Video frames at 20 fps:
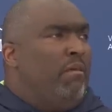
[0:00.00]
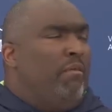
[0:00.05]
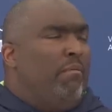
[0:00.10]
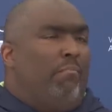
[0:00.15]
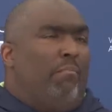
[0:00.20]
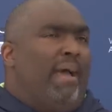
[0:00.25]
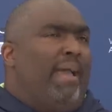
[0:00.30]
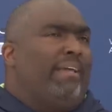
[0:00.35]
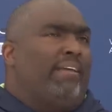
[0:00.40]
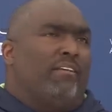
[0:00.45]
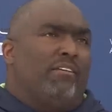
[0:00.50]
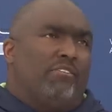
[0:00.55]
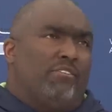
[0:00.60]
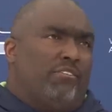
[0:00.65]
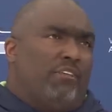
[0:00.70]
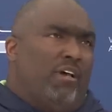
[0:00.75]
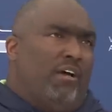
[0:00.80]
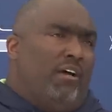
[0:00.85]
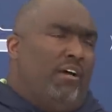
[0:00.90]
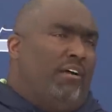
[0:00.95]
Mike
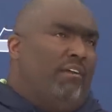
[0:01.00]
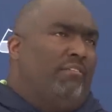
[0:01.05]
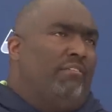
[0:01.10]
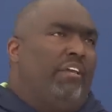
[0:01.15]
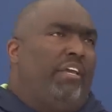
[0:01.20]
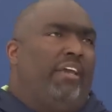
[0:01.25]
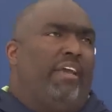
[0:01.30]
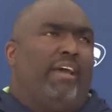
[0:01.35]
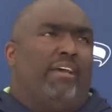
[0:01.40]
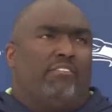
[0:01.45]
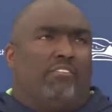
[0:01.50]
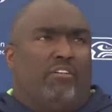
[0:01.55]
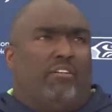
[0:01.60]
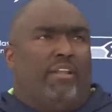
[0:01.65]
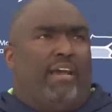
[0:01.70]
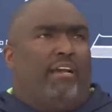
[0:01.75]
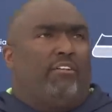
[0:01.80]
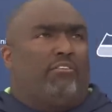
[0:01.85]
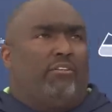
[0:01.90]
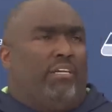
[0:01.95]
is, he has a
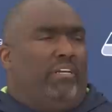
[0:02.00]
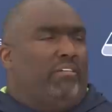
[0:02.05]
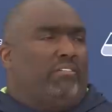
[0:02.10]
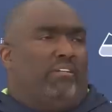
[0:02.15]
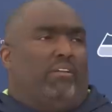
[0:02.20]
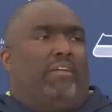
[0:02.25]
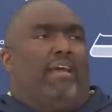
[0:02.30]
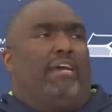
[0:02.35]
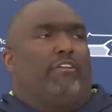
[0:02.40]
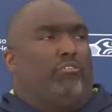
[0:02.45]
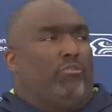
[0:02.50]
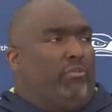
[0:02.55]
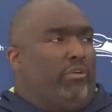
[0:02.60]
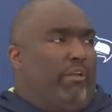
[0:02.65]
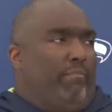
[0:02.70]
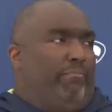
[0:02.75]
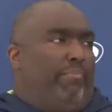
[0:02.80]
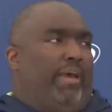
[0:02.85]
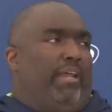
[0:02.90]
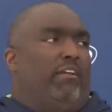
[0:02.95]
natural
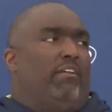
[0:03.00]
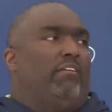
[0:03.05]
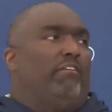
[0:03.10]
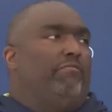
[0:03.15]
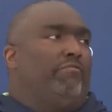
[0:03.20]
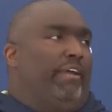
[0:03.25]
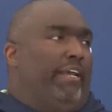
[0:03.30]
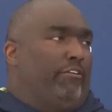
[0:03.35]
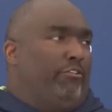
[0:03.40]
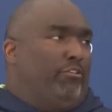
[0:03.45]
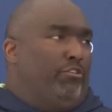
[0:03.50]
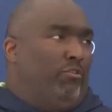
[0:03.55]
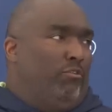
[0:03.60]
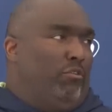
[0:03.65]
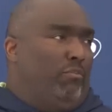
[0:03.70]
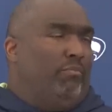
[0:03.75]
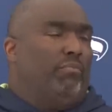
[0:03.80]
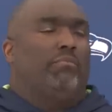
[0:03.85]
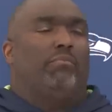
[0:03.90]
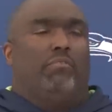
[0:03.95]
competitive nature to
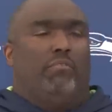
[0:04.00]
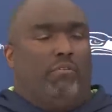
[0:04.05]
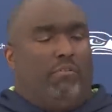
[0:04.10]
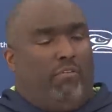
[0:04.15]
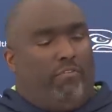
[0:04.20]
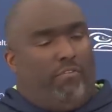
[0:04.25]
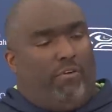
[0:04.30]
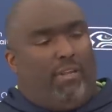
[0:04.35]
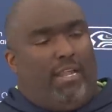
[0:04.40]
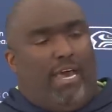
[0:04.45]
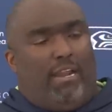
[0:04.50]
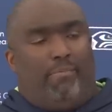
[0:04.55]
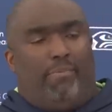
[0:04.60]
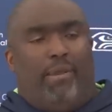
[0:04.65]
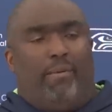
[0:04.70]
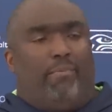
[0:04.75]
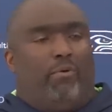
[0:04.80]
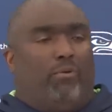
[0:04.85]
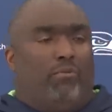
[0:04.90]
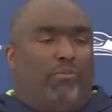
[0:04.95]
him. For a lot of
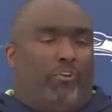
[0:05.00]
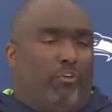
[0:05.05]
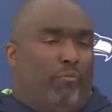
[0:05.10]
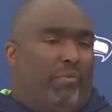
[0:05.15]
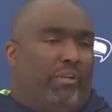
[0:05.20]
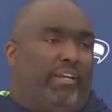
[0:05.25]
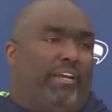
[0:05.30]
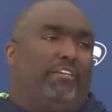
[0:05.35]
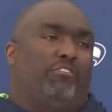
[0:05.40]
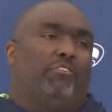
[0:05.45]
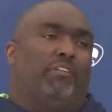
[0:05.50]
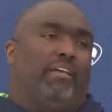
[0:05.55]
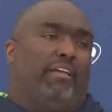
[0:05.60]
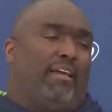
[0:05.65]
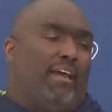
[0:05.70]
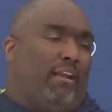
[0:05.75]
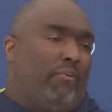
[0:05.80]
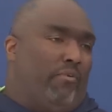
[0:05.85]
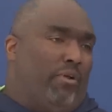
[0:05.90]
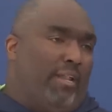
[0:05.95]
people, human nature, they
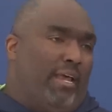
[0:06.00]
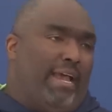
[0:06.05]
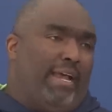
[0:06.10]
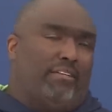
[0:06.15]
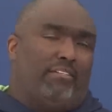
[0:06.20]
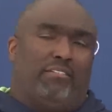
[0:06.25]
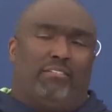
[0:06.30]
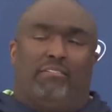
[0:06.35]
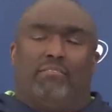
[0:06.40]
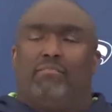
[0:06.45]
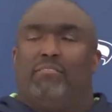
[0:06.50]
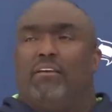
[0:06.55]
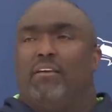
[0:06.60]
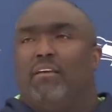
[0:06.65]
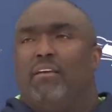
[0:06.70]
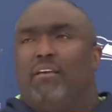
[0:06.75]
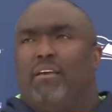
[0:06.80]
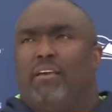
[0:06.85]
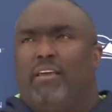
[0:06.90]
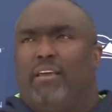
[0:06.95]
kind of relax and
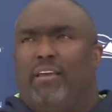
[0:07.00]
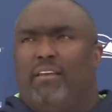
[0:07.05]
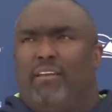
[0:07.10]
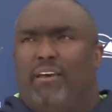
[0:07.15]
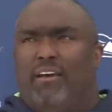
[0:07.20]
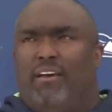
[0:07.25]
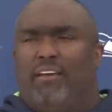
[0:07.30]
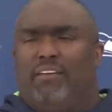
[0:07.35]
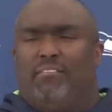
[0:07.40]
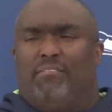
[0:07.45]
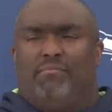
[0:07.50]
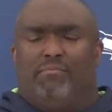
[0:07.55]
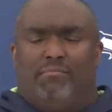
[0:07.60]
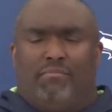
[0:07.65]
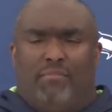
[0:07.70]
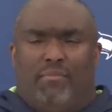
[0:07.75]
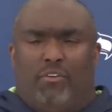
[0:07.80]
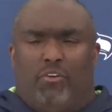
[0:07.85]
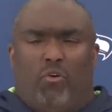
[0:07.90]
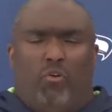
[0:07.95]

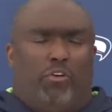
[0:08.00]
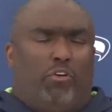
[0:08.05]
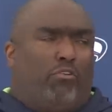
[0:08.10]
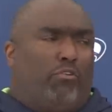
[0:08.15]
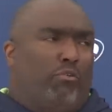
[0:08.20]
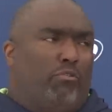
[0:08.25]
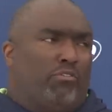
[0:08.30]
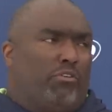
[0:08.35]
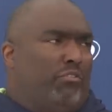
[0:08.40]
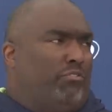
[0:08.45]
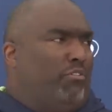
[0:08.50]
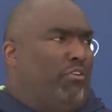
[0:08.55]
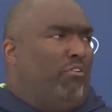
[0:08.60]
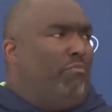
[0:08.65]
go into cruise control.